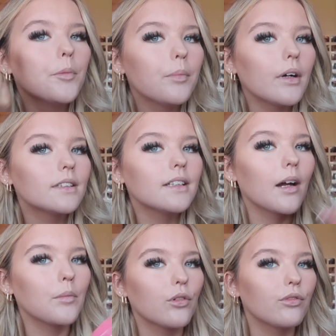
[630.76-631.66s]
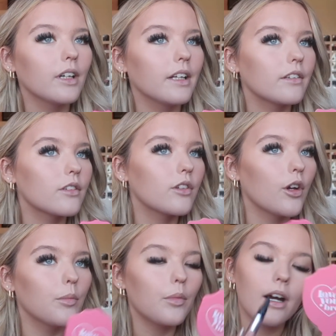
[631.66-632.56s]
but today I'm not feeling the
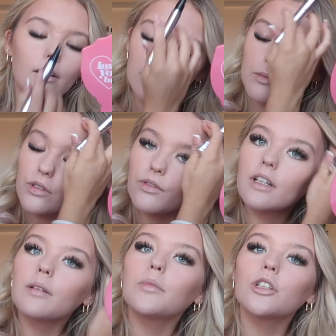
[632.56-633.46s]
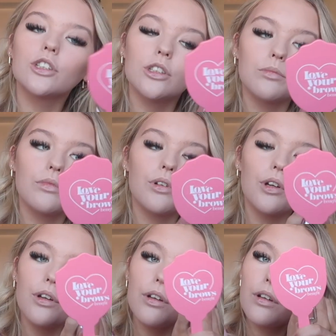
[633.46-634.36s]
soap brows. I'm just feeling brushing them
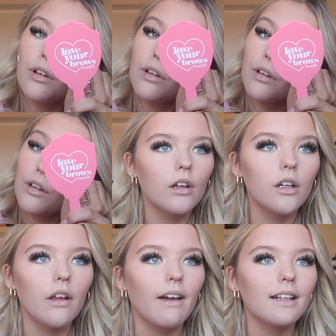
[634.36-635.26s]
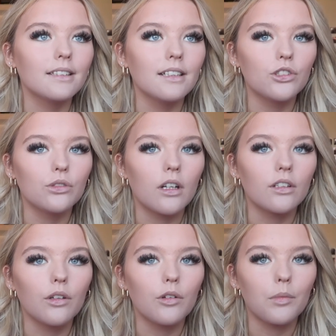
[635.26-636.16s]
through. And that is literally all I
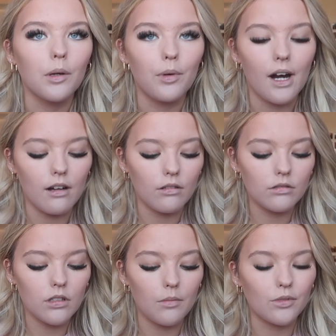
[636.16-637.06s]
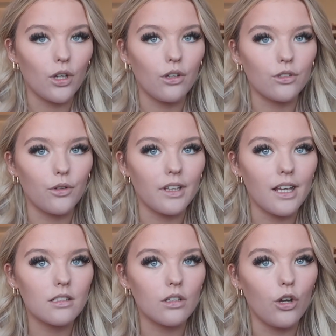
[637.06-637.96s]
do is my brows. I'm so sorry,
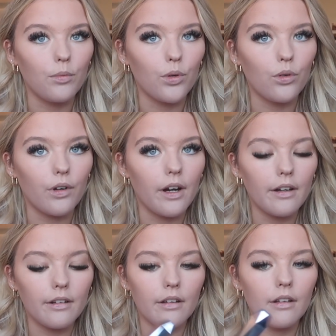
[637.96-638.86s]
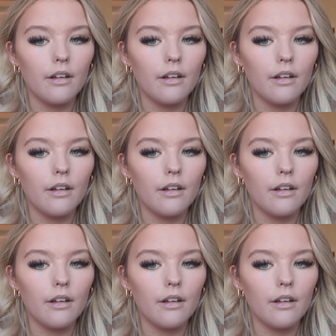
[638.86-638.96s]
that's so boring.